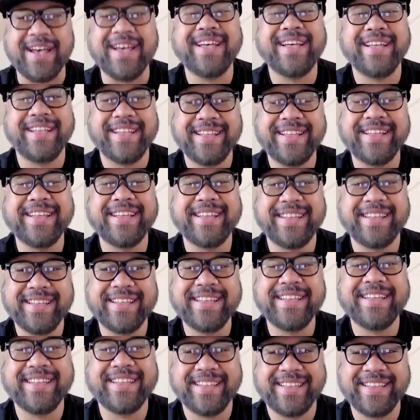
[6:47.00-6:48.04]
Because Michael
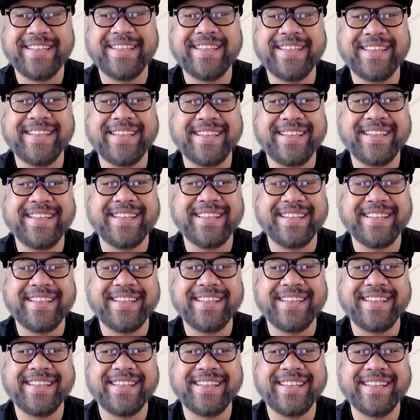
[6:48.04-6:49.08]
Bryce is
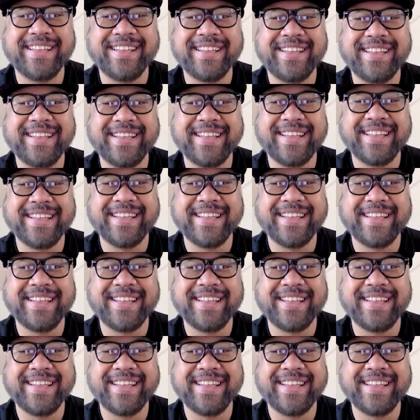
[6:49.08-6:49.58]
douchey,